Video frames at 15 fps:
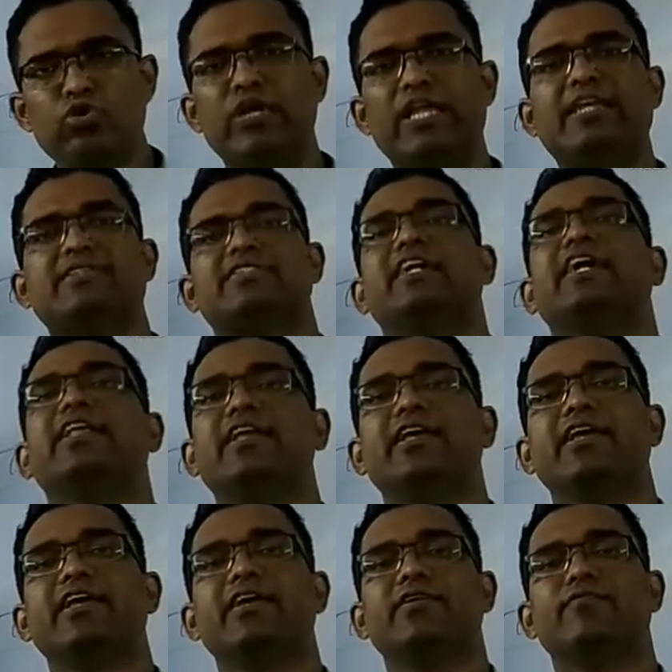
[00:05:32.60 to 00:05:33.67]
slowly and
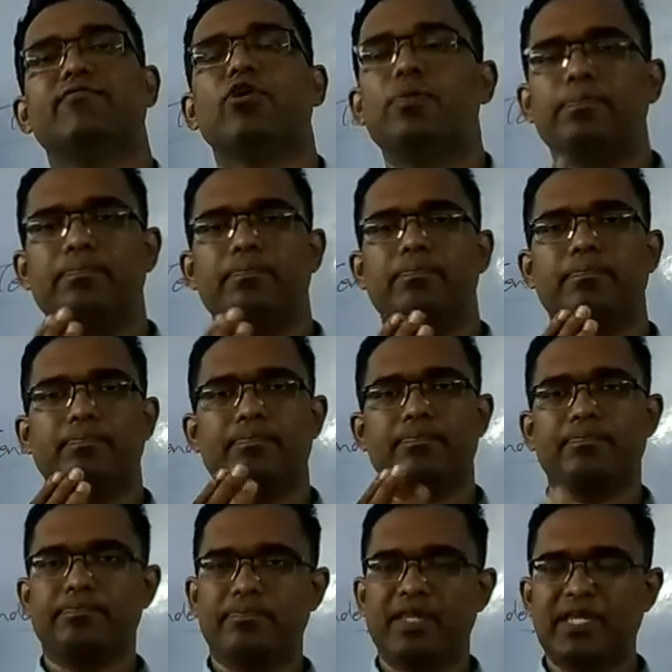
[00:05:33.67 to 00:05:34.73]
steadily, what
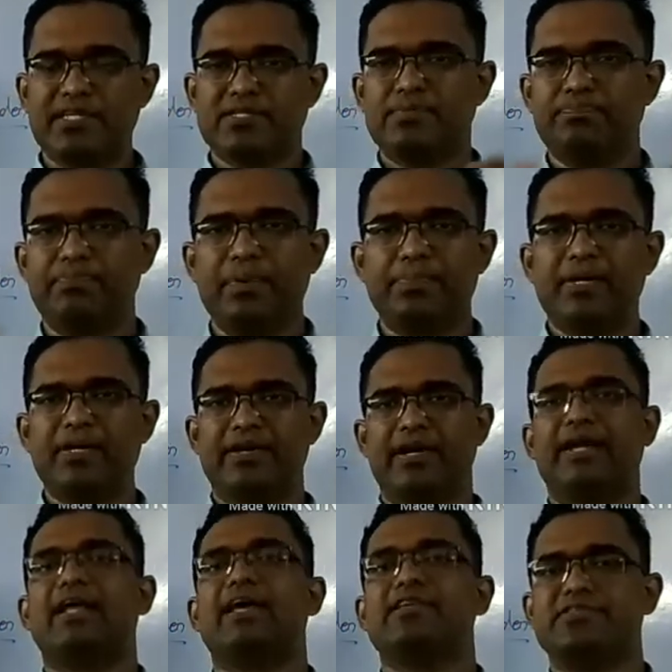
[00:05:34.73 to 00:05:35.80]
these people
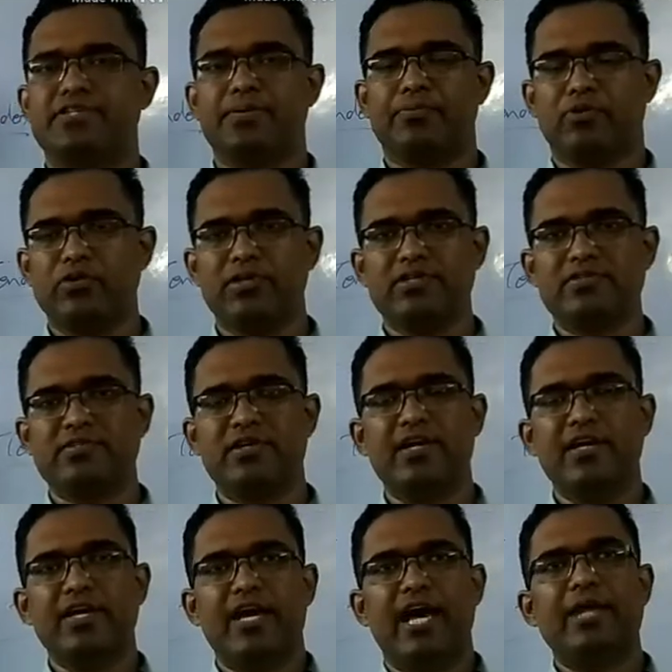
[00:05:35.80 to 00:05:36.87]
realized about this,
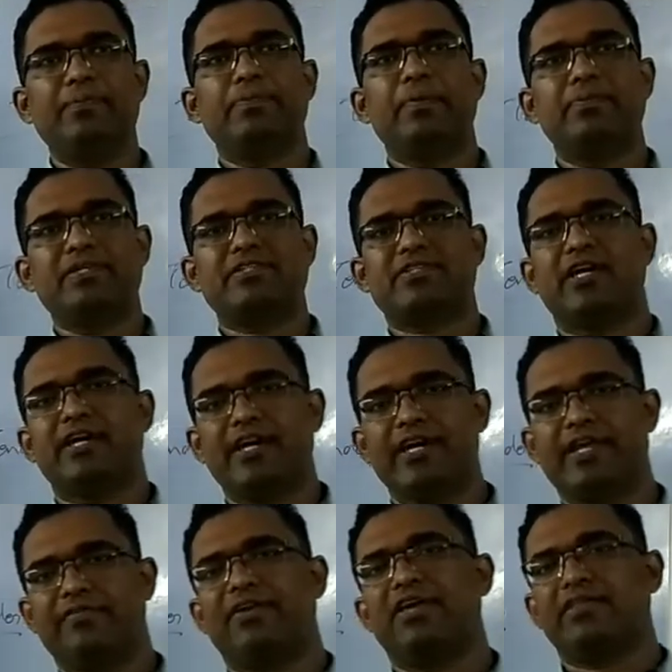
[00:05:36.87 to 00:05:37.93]
and people
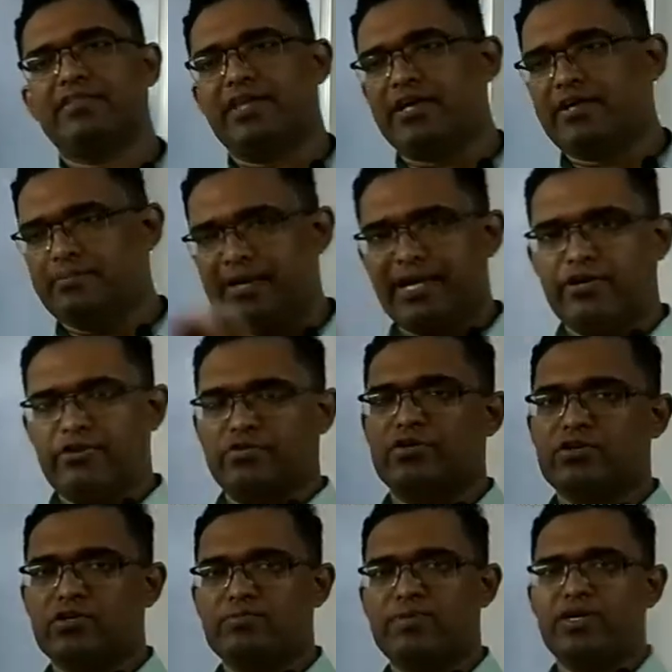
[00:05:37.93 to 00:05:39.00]
started giving their money to
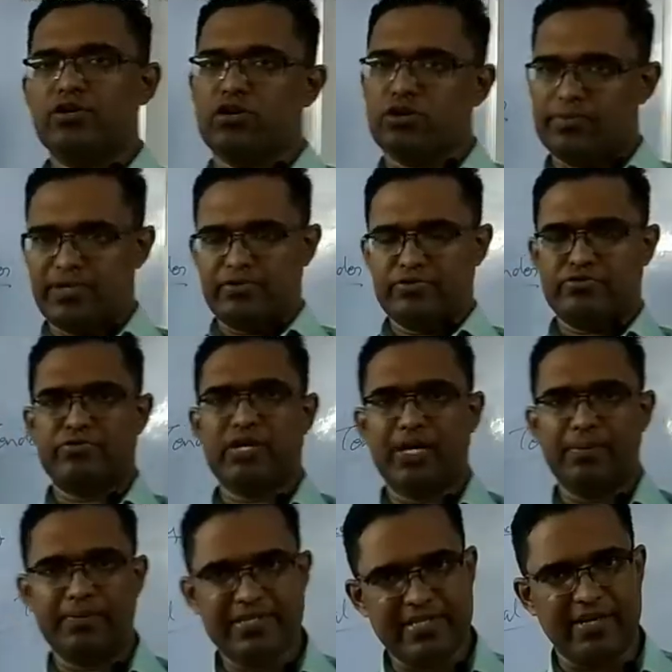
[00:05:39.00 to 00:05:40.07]
the government. Government used to
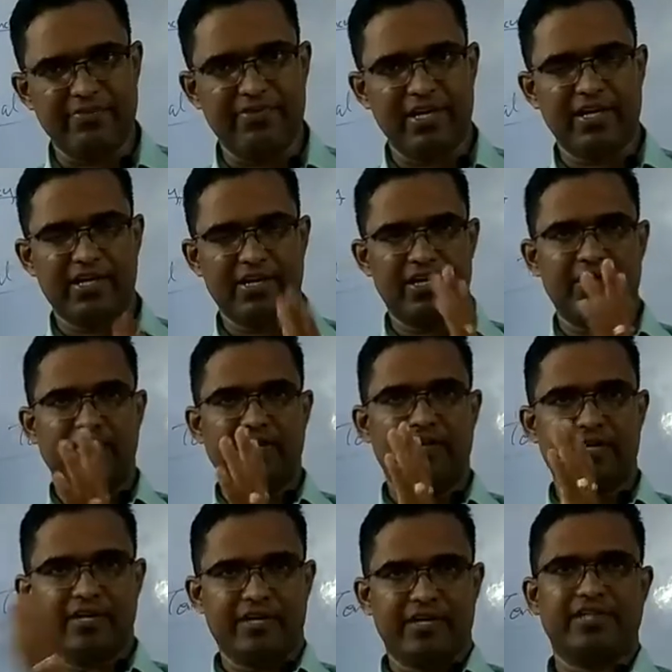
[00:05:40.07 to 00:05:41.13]
keep it safely in the
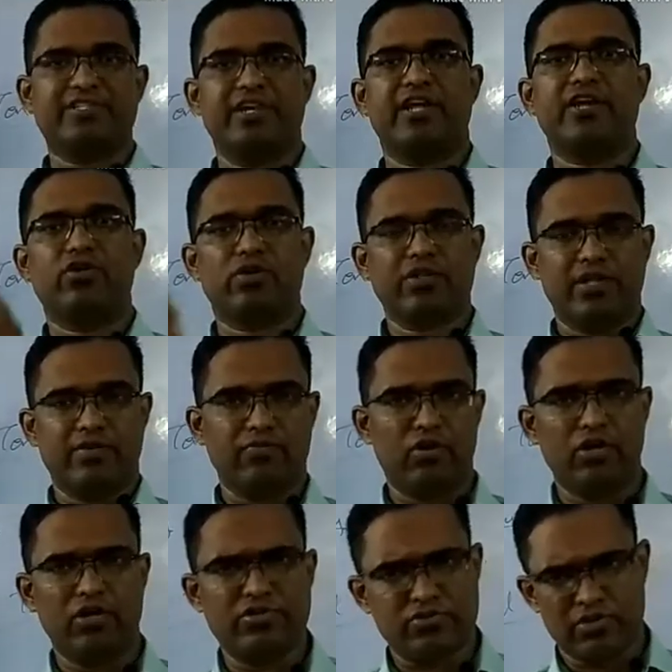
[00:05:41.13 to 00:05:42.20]
treasury or the
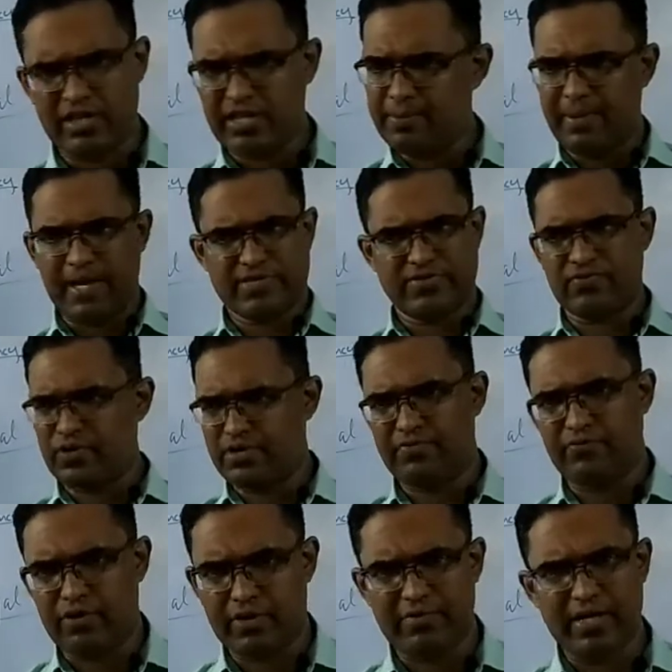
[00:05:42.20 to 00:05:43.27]
vaults or the banks,
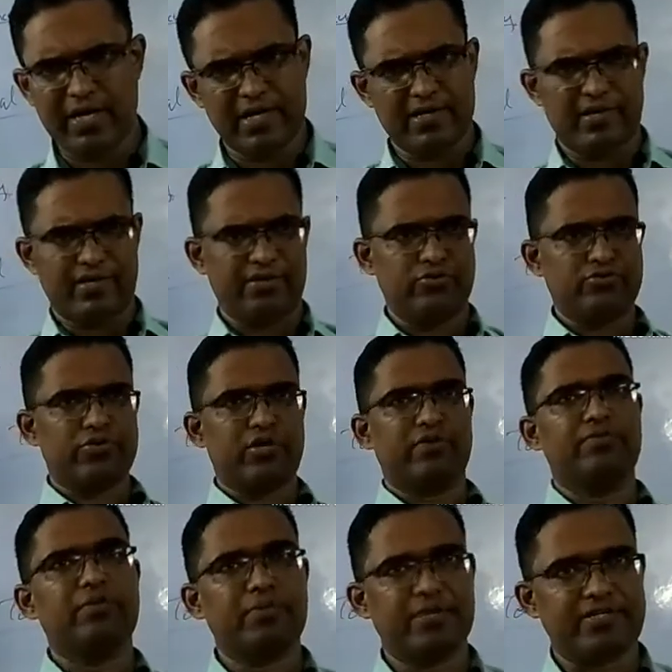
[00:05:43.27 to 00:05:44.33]
whatever, and used to
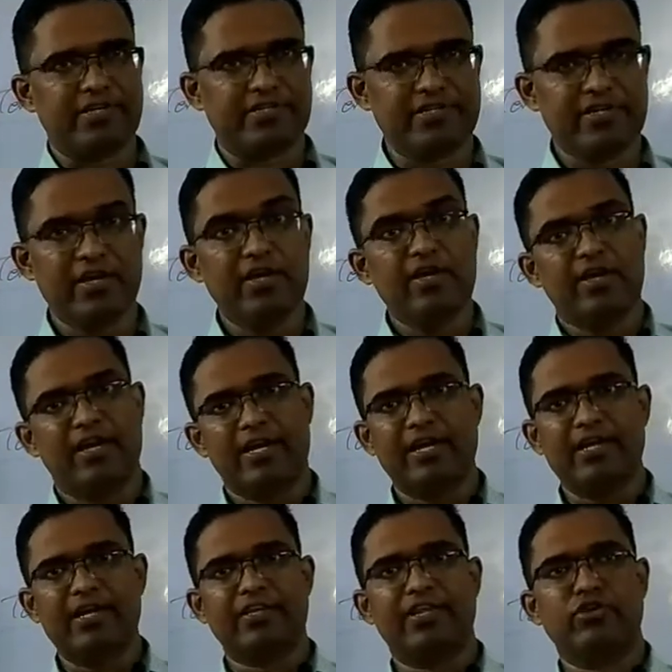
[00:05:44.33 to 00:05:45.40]
give a receipt.
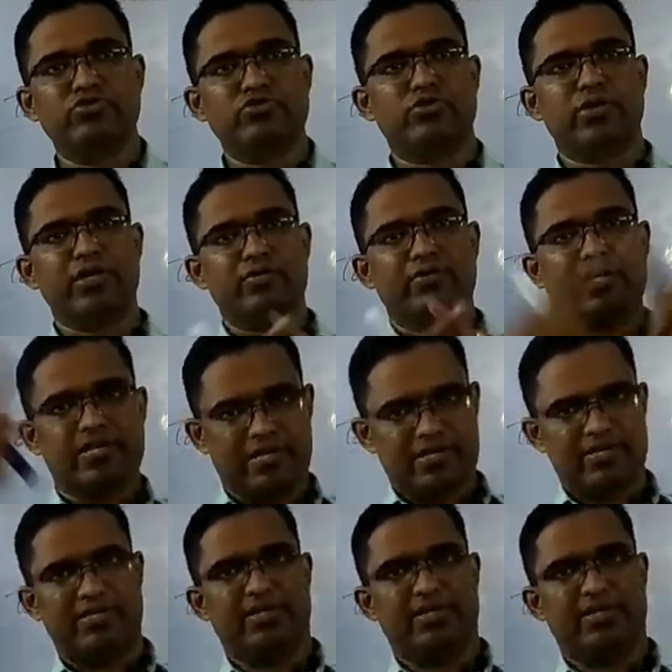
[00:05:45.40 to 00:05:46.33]
Earlier, they used to give a